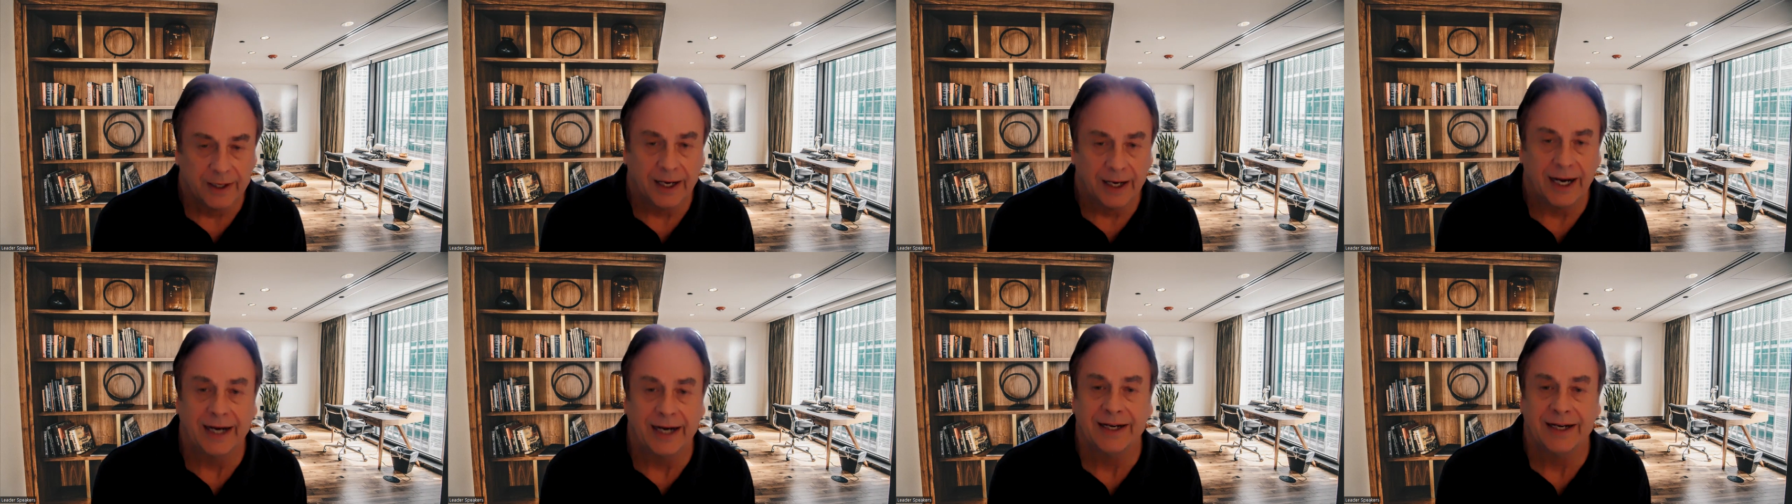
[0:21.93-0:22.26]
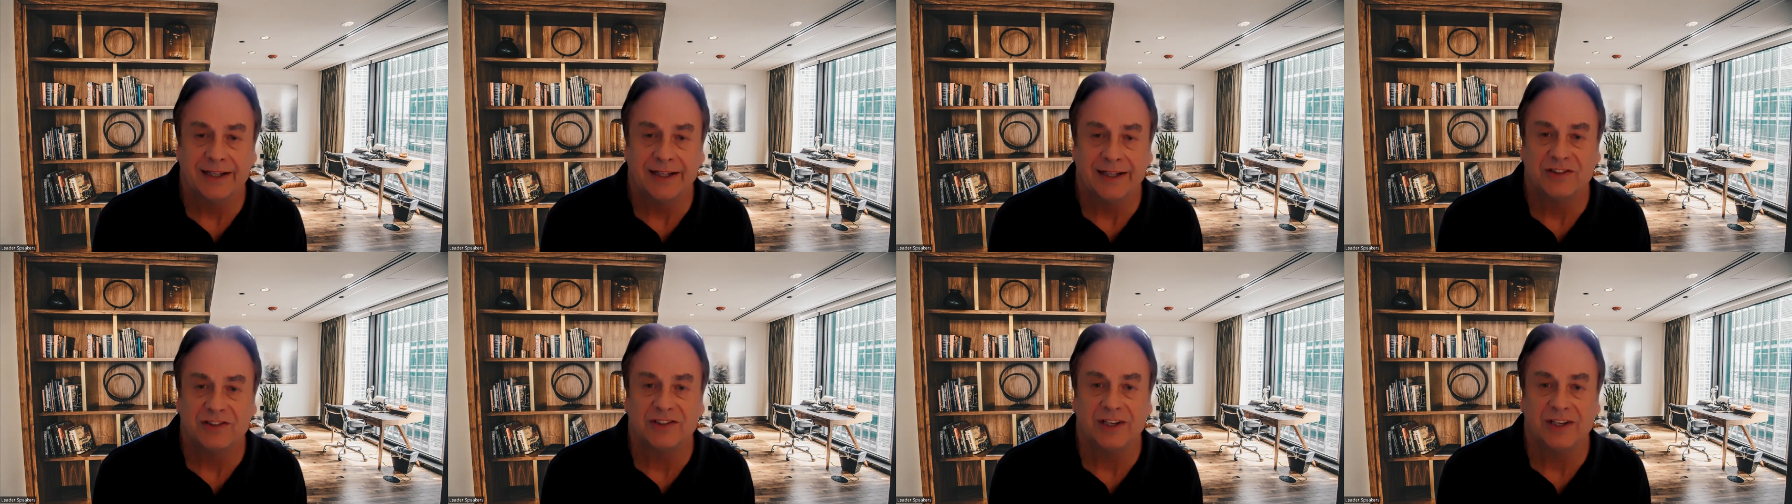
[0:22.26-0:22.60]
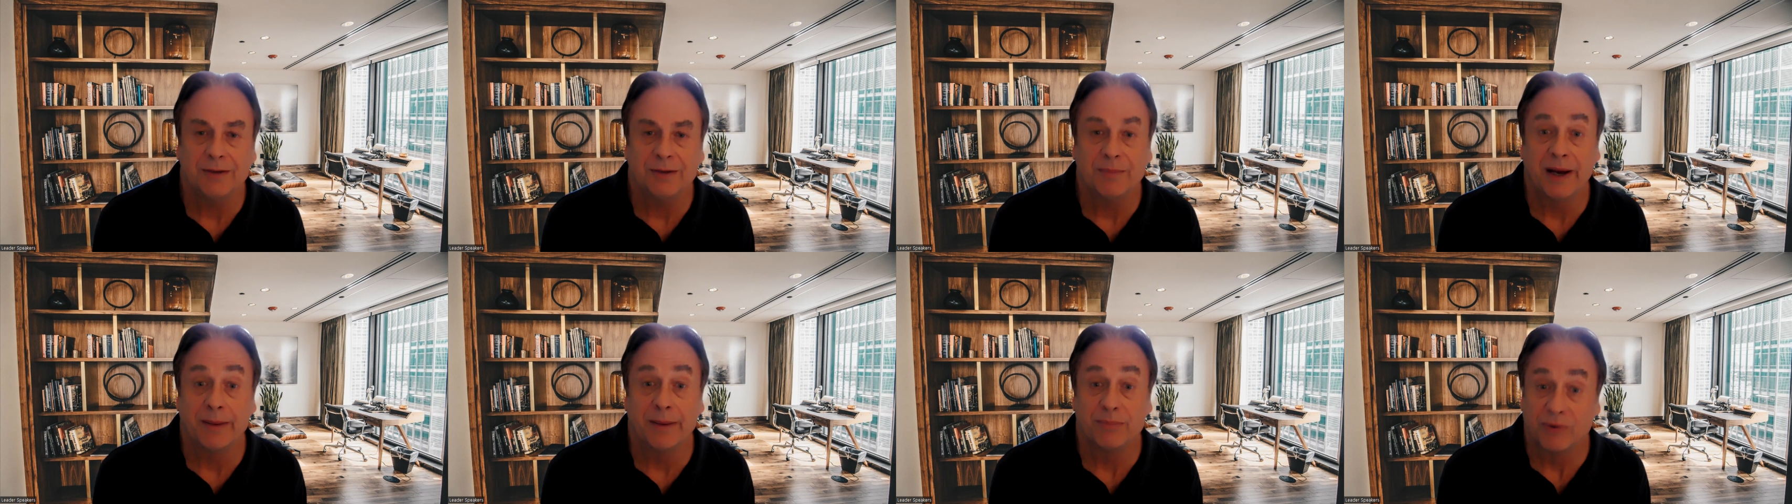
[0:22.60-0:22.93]
I didn't see
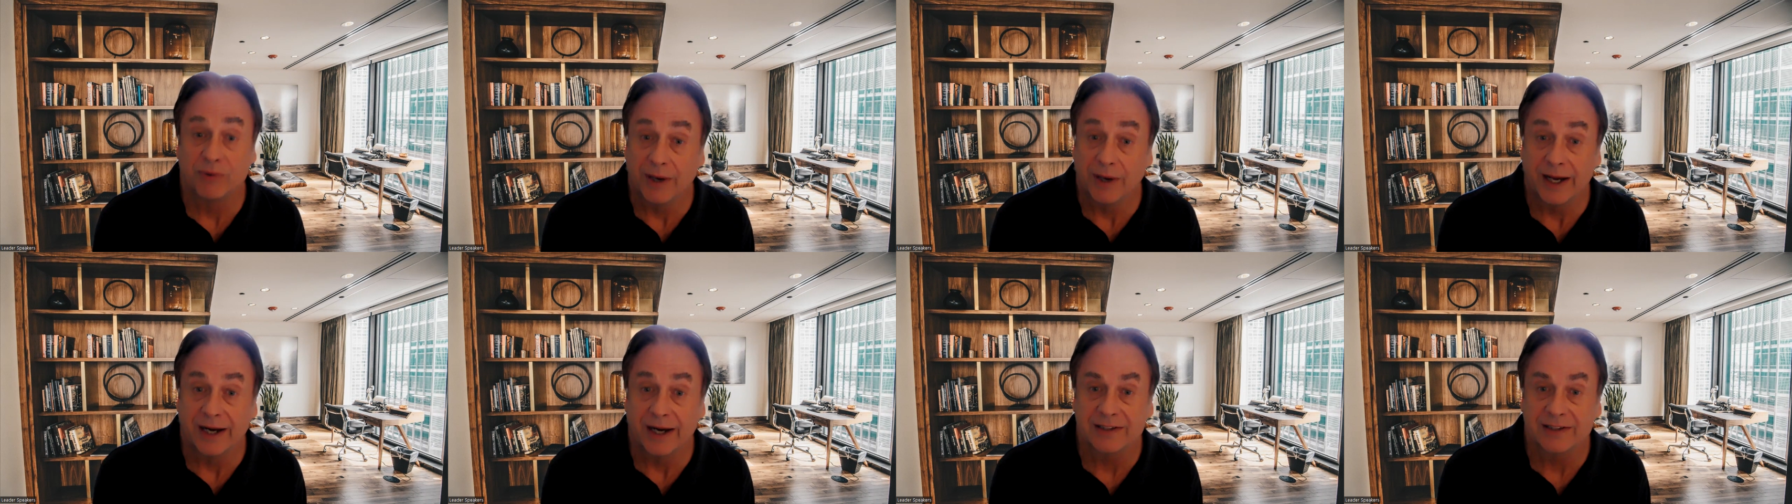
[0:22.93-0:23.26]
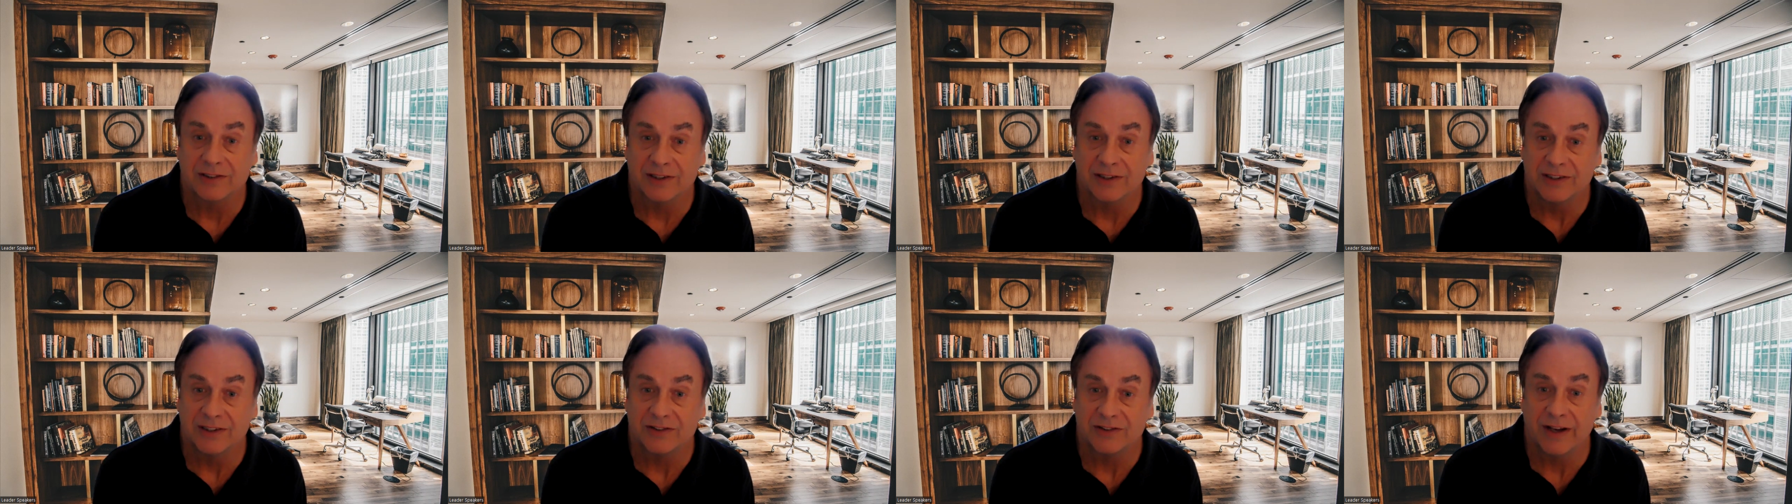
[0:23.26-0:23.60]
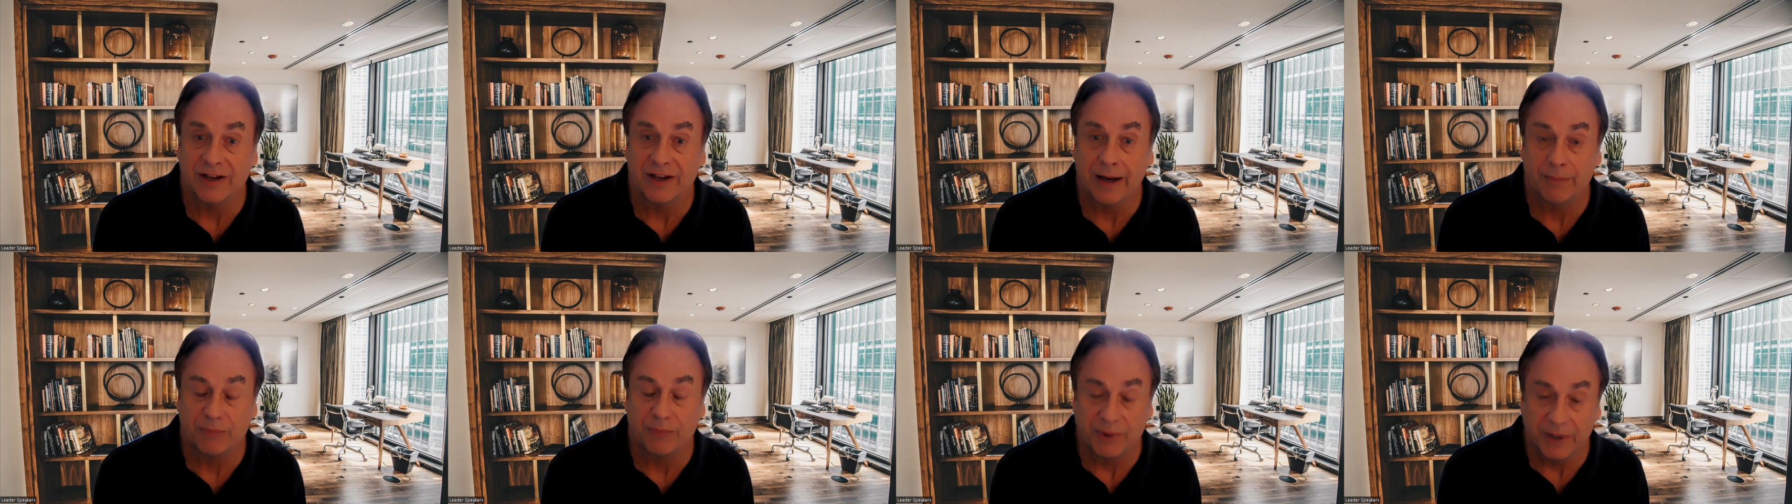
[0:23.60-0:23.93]
my products listed
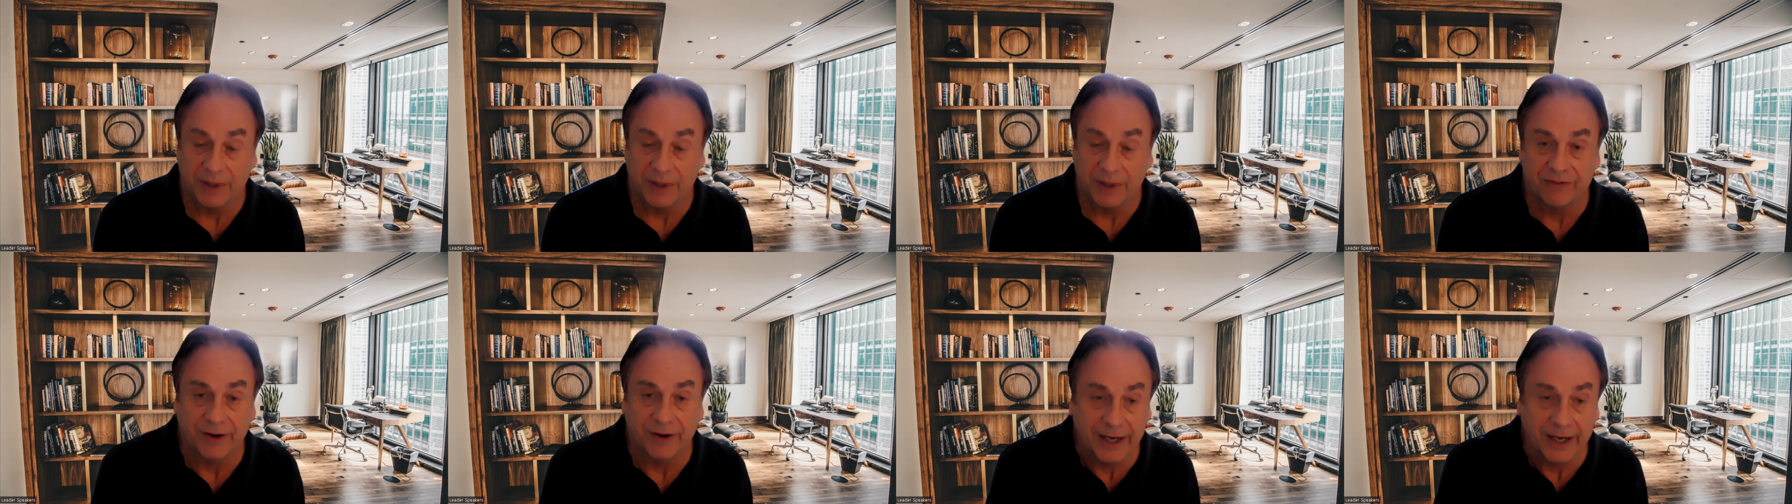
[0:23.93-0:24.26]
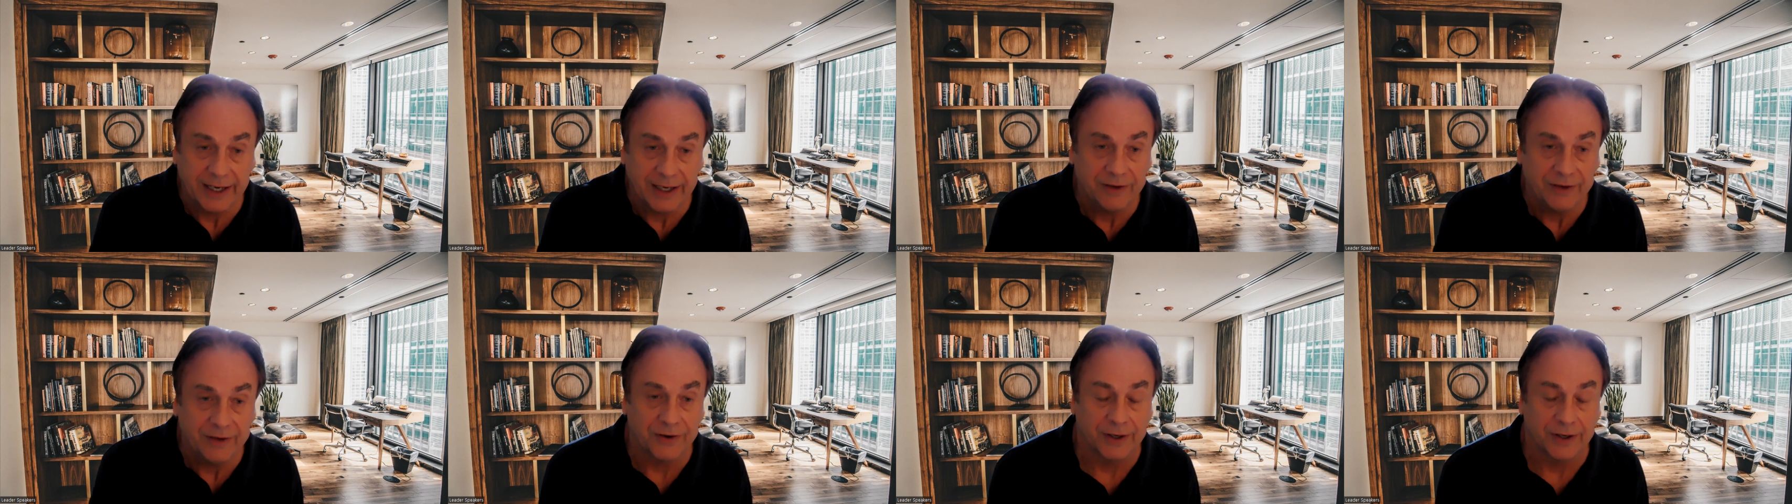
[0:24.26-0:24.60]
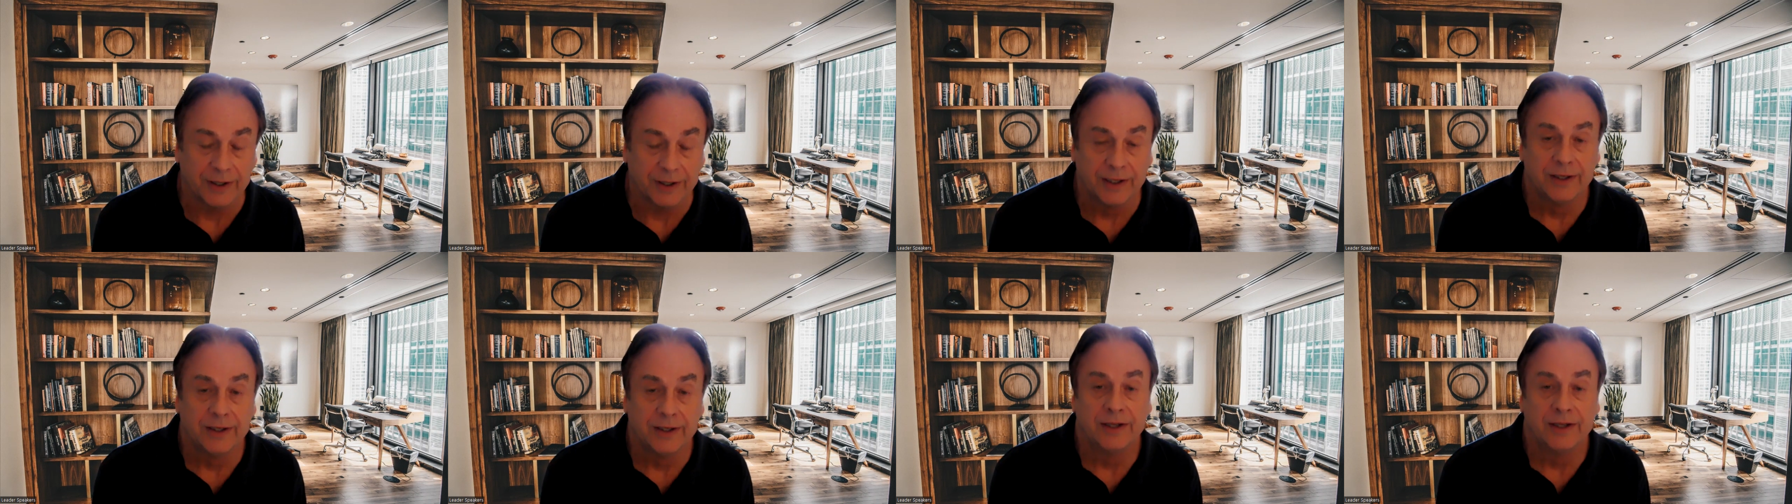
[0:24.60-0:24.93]
on Printify either.